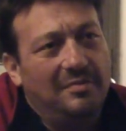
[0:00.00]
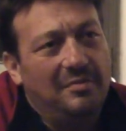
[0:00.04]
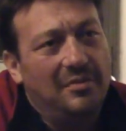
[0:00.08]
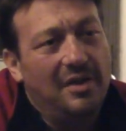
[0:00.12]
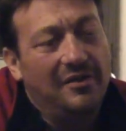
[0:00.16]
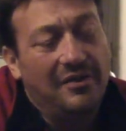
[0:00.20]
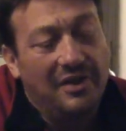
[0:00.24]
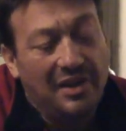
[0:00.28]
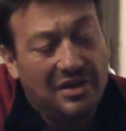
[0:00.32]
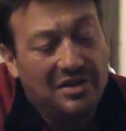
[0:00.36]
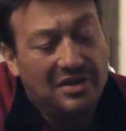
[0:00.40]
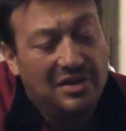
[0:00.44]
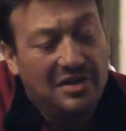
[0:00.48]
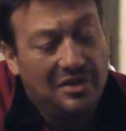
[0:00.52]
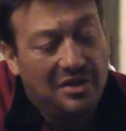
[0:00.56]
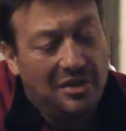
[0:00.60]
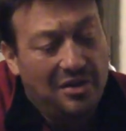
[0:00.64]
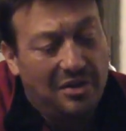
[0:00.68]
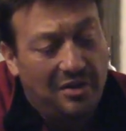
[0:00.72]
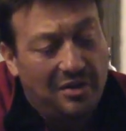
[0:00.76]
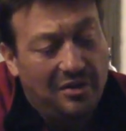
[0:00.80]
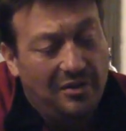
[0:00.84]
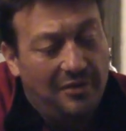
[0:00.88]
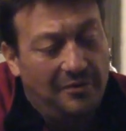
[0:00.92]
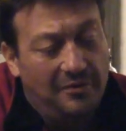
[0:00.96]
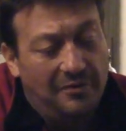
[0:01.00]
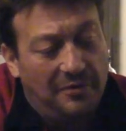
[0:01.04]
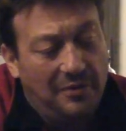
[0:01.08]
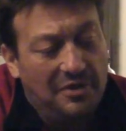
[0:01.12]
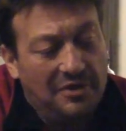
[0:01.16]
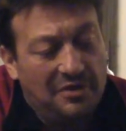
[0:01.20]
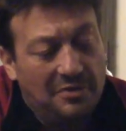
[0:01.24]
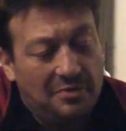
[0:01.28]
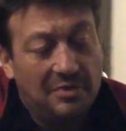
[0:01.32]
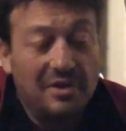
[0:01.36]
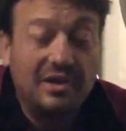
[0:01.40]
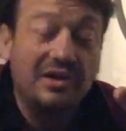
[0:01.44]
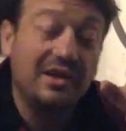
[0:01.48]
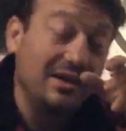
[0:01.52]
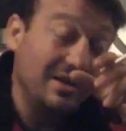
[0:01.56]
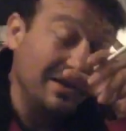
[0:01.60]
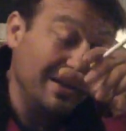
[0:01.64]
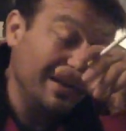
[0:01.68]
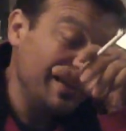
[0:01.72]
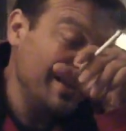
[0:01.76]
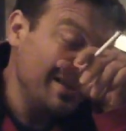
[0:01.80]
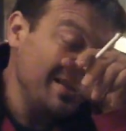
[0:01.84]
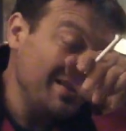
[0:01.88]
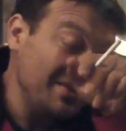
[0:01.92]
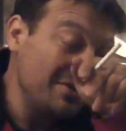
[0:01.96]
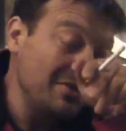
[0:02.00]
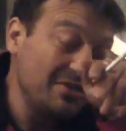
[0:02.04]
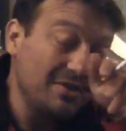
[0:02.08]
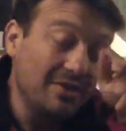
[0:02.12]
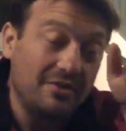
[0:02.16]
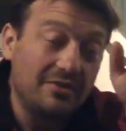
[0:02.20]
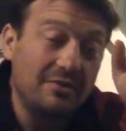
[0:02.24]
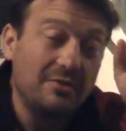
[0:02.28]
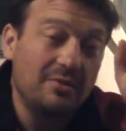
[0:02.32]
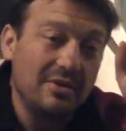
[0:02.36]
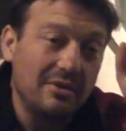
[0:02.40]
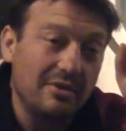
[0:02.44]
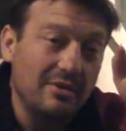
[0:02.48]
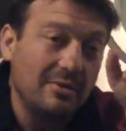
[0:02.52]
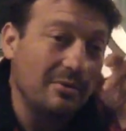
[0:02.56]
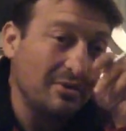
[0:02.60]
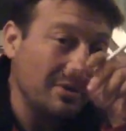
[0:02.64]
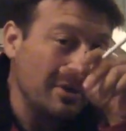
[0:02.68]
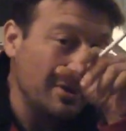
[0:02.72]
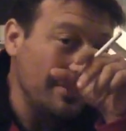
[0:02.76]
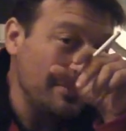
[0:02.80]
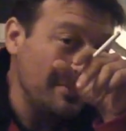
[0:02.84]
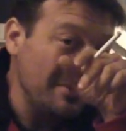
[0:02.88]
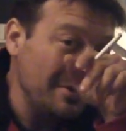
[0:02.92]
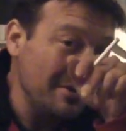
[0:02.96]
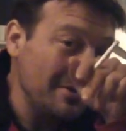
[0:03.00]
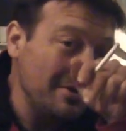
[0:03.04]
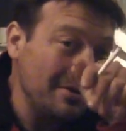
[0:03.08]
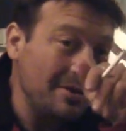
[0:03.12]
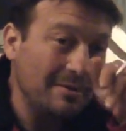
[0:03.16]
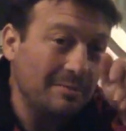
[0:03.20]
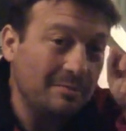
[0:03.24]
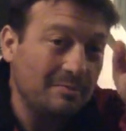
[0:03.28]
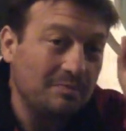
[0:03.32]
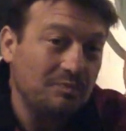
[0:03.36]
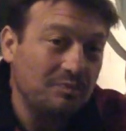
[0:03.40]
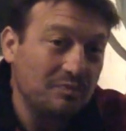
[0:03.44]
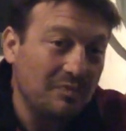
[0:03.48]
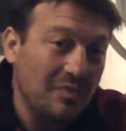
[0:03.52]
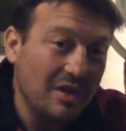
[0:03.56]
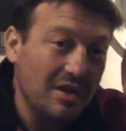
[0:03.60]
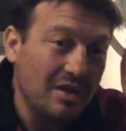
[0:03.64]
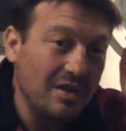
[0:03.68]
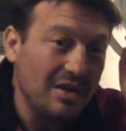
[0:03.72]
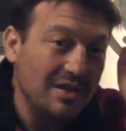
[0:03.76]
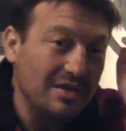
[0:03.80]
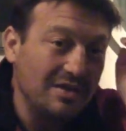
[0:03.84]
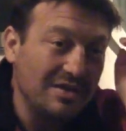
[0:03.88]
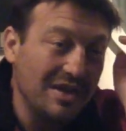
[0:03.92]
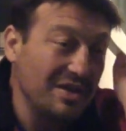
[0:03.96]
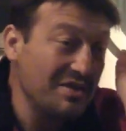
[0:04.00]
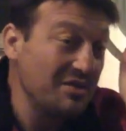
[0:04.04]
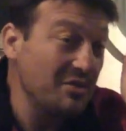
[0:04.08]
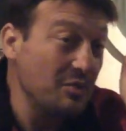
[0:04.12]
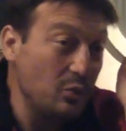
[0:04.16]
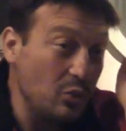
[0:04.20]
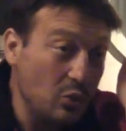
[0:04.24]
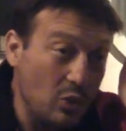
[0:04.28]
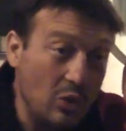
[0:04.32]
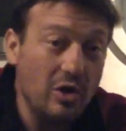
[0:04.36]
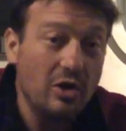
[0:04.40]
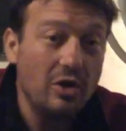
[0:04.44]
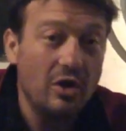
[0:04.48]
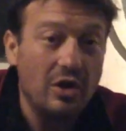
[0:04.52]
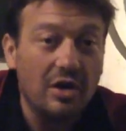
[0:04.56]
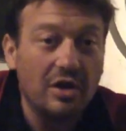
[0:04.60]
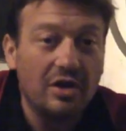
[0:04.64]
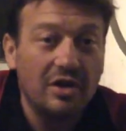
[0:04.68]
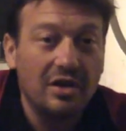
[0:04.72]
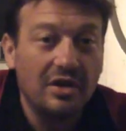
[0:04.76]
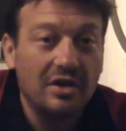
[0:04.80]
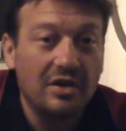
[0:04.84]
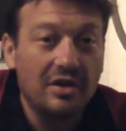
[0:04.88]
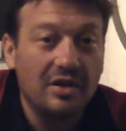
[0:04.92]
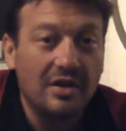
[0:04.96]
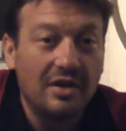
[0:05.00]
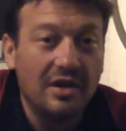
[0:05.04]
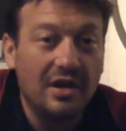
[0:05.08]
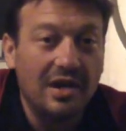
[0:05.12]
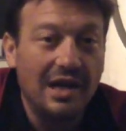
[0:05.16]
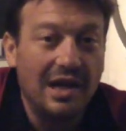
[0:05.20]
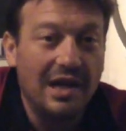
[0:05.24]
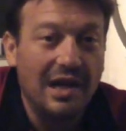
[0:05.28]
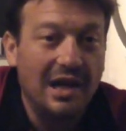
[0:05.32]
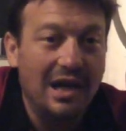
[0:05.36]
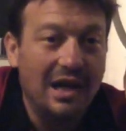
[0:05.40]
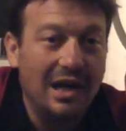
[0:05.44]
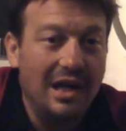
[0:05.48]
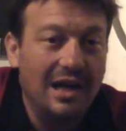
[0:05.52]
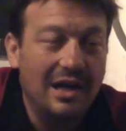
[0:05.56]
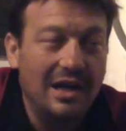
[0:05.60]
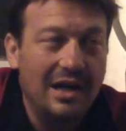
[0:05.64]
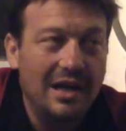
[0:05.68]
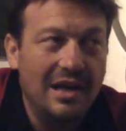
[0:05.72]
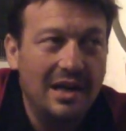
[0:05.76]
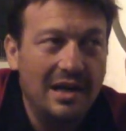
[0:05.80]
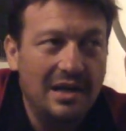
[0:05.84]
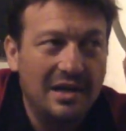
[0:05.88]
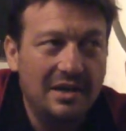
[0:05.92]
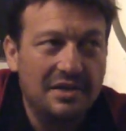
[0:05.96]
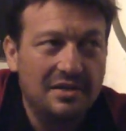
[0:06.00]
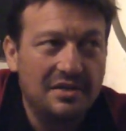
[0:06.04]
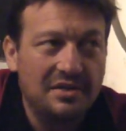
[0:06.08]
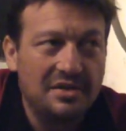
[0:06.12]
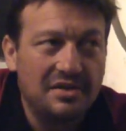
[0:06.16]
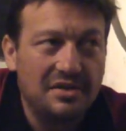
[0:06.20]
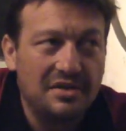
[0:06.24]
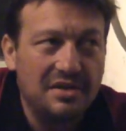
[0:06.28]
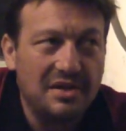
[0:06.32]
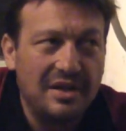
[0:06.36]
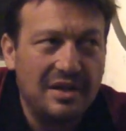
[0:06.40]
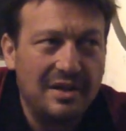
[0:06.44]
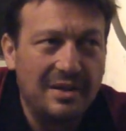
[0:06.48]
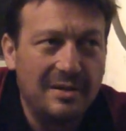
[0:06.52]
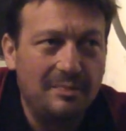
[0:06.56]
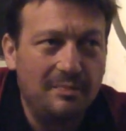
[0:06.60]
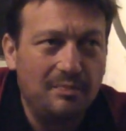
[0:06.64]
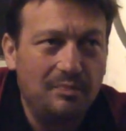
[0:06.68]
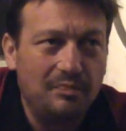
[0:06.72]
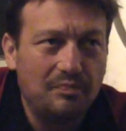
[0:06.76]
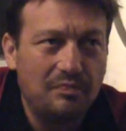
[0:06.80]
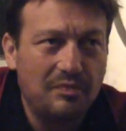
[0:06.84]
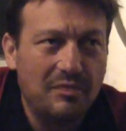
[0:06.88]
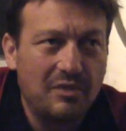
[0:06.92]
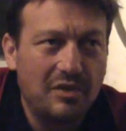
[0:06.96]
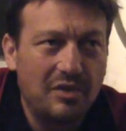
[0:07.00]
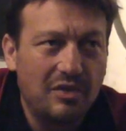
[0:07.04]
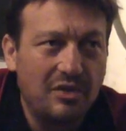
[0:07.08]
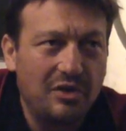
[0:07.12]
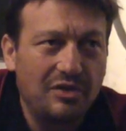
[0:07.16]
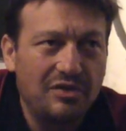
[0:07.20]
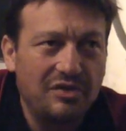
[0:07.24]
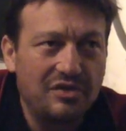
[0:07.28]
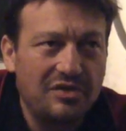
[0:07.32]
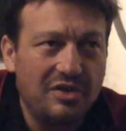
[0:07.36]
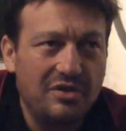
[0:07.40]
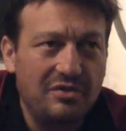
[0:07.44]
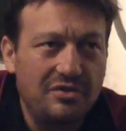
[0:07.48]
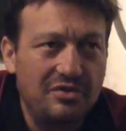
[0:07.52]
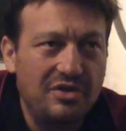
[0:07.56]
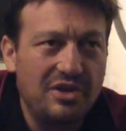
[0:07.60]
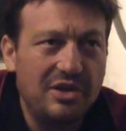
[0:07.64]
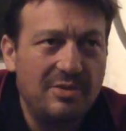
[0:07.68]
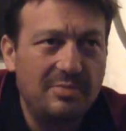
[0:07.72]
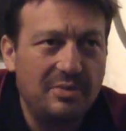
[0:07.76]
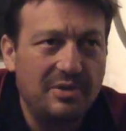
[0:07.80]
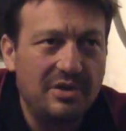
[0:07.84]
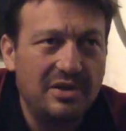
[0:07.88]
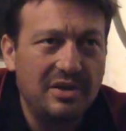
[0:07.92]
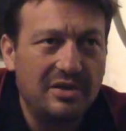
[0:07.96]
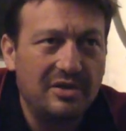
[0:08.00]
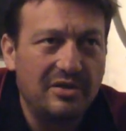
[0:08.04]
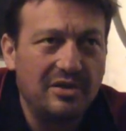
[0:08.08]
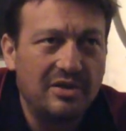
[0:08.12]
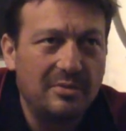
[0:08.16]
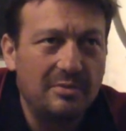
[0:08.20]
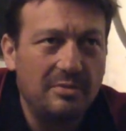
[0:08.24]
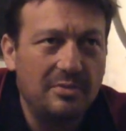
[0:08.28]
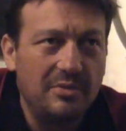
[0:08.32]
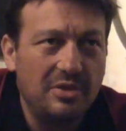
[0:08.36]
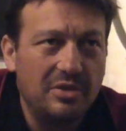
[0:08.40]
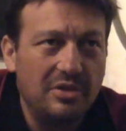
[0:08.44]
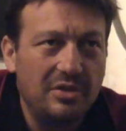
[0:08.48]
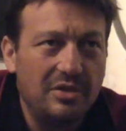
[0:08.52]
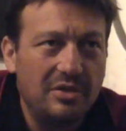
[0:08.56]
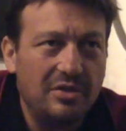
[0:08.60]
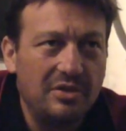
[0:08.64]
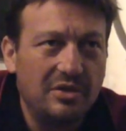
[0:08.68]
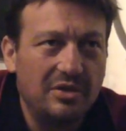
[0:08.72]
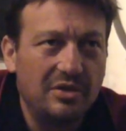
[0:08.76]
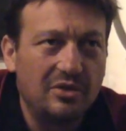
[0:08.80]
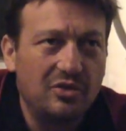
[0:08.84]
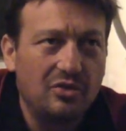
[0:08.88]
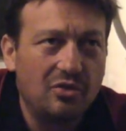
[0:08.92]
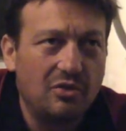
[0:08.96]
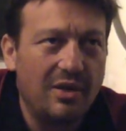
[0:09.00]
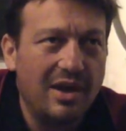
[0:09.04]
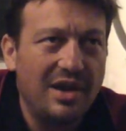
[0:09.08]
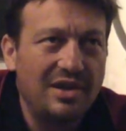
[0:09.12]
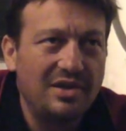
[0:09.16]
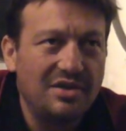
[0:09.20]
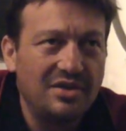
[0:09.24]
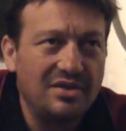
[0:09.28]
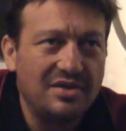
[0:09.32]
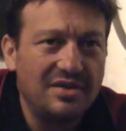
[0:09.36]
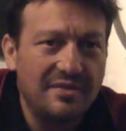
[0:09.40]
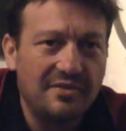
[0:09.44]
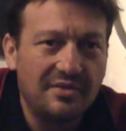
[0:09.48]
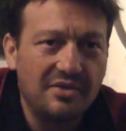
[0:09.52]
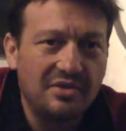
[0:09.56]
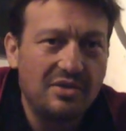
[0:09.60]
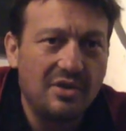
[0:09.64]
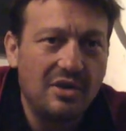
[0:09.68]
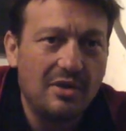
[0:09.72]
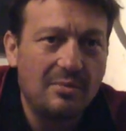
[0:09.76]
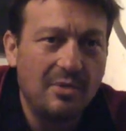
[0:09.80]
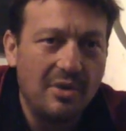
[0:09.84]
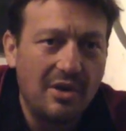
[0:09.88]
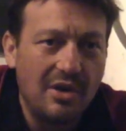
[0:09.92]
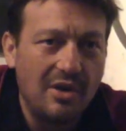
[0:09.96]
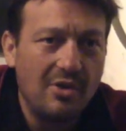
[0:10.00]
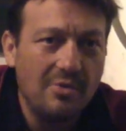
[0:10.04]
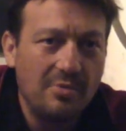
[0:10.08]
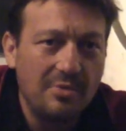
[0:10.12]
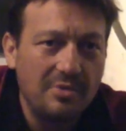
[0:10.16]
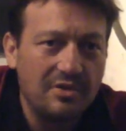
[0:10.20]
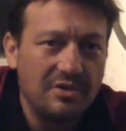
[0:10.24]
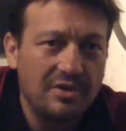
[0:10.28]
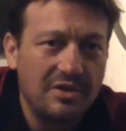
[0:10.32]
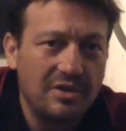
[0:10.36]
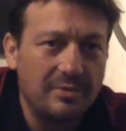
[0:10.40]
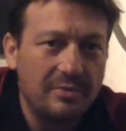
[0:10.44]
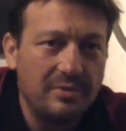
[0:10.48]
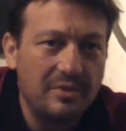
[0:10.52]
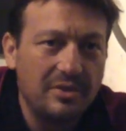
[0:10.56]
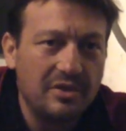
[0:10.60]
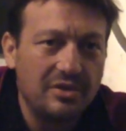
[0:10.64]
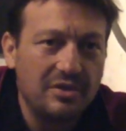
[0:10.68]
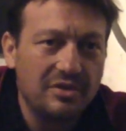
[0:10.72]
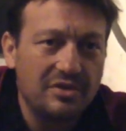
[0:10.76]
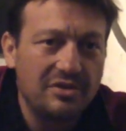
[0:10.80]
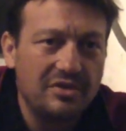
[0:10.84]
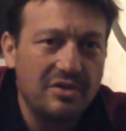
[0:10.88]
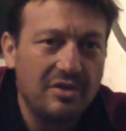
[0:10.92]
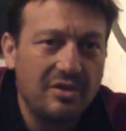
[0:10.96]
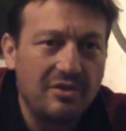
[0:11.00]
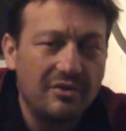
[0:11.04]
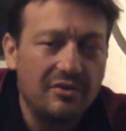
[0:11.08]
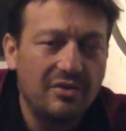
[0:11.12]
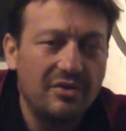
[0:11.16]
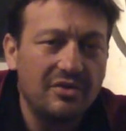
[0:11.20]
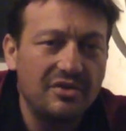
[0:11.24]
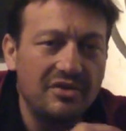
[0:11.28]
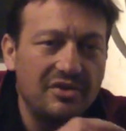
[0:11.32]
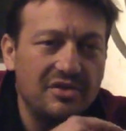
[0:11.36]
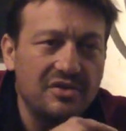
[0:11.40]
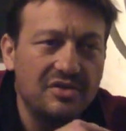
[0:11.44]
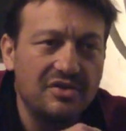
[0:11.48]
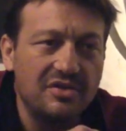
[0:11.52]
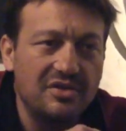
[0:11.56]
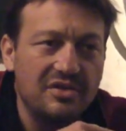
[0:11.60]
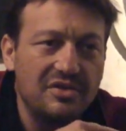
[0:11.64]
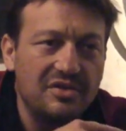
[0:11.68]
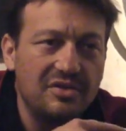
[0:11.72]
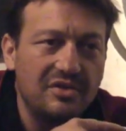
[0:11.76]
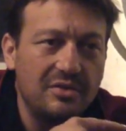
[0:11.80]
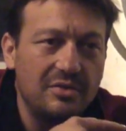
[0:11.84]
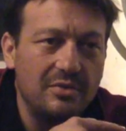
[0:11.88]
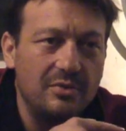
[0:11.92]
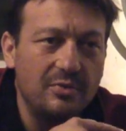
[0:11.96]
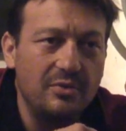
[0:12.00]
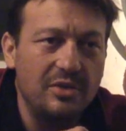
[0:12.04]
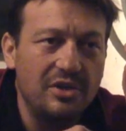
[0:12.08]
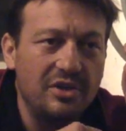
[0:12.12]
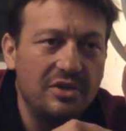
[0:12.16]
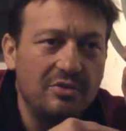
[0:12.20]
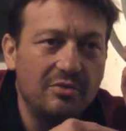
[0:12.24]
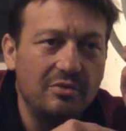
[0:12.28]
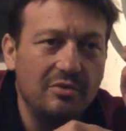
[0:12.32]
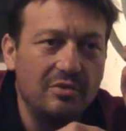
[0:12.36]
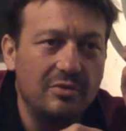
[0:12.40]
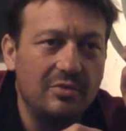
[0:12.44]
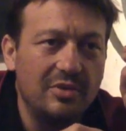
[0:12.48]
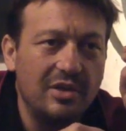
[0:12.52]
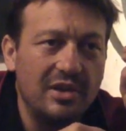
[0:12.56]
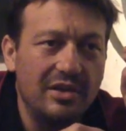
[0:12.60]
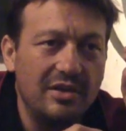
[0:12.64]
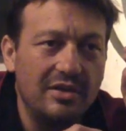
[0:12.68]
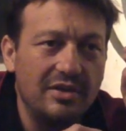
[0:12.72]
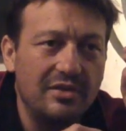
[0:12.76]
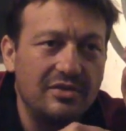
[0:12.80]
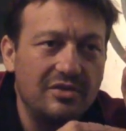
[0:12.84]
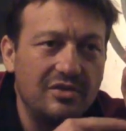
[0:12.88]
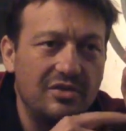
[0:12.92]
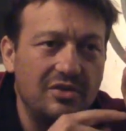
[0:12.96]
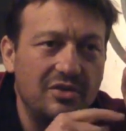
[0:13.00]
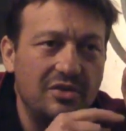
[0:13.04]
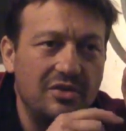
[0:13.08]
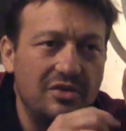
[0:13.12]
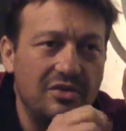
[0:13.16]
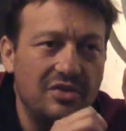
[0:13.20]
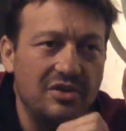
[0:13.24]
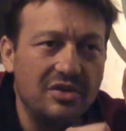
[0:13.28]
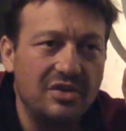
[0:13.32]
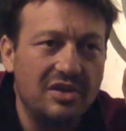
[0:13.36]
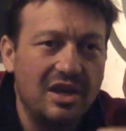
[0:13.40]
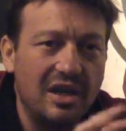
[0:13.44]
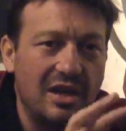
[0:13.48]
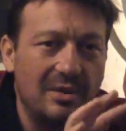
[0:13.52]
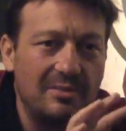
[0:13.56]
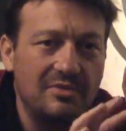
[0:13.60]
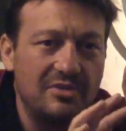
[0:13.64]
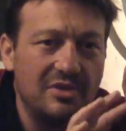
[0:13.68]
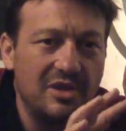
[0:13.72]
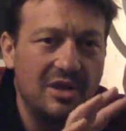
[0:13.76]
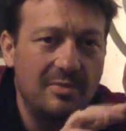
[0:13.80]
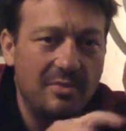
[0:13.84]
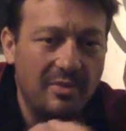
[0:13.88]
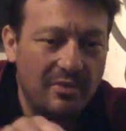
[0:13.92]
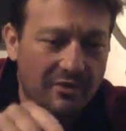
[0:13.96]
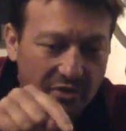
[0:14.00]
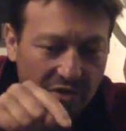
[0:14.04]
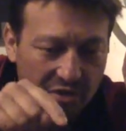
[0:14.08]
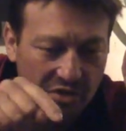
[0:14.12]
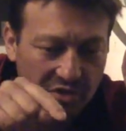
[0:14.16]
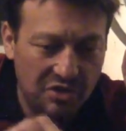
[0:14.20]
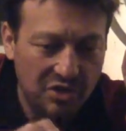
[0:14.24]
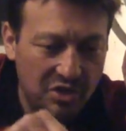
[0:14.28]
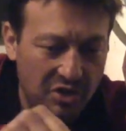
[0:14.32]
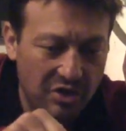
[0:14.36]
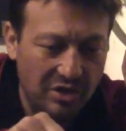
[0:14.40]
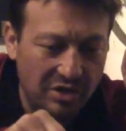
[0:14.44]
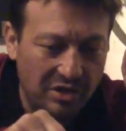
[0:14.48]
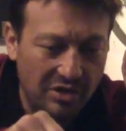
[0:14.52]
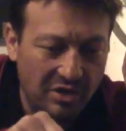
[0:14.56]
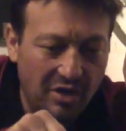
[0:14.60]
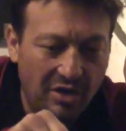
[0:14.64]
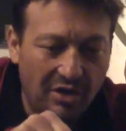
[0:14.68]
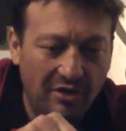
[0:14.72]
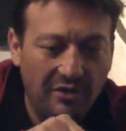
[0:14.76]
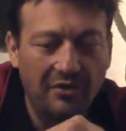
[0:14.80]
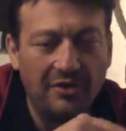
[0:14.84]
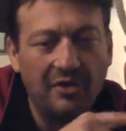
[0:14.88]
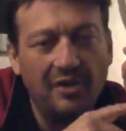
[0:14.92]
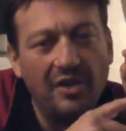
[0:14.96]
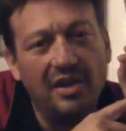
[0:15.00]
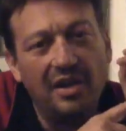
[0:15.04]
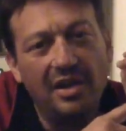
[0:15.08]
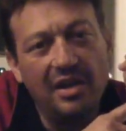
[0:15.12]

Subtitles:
I've actually got voice recognition software on my computer. Doesn't work, and it's got so deeply into the computer that it crashes every time I open the computer. So I've got this ritual where as soon as it comes up, I've got to turn it off,